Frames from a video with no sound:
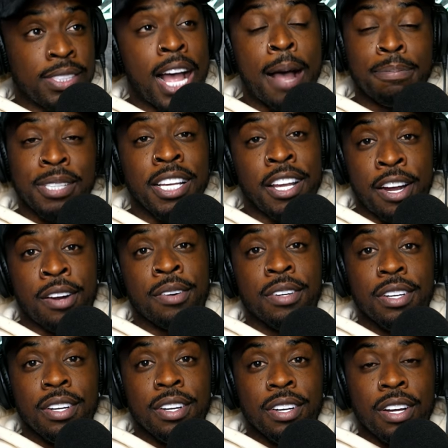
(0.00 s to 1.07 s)
top tier,
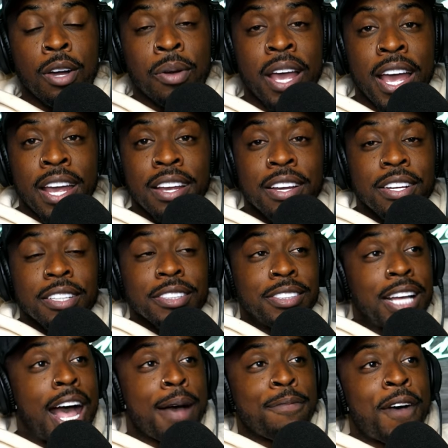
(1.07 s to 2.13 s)
okay?
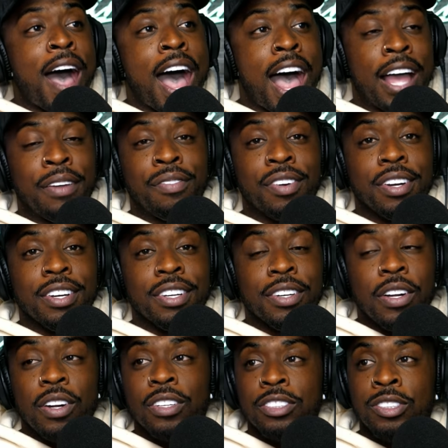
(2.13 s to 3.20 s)
Top five.
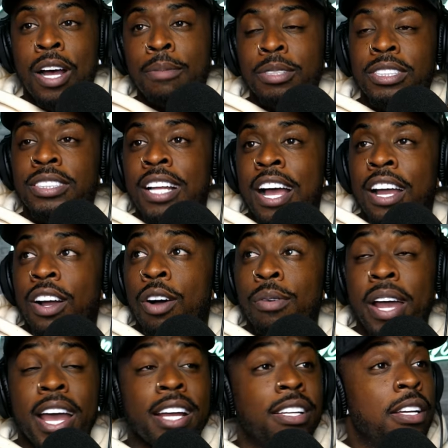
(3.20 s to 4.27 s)
So I'm just like,
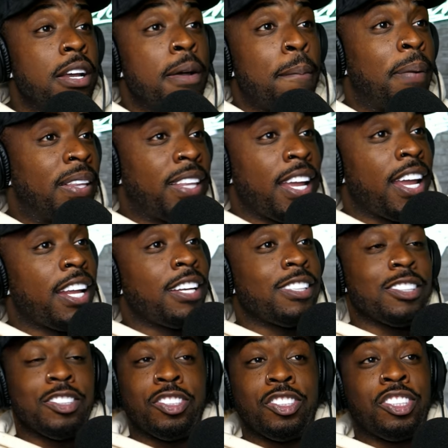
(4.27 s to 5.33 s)
okay. But
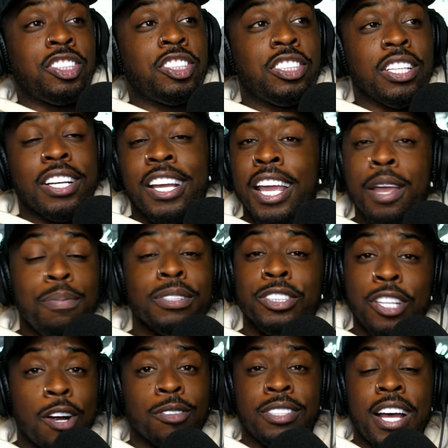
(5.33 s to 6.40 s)
then he
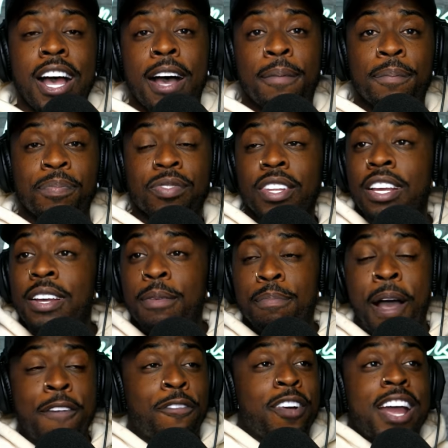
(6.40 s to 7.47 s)
was turned up.
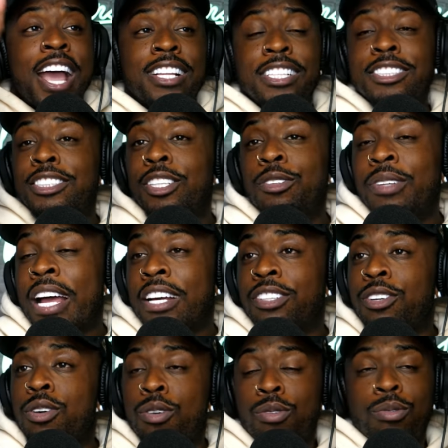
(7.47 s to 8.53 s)
My friend had this little
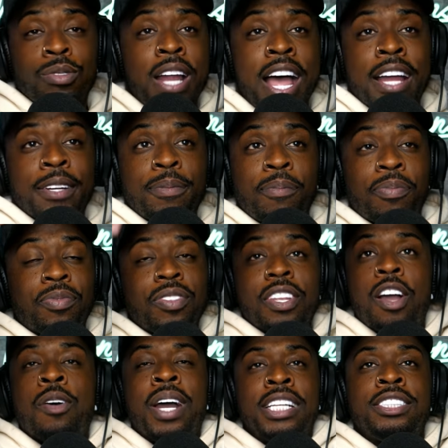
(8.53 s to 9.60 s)
like little like,
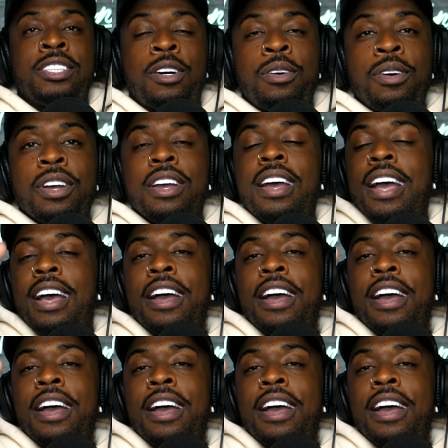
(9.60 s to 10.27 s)
okay, so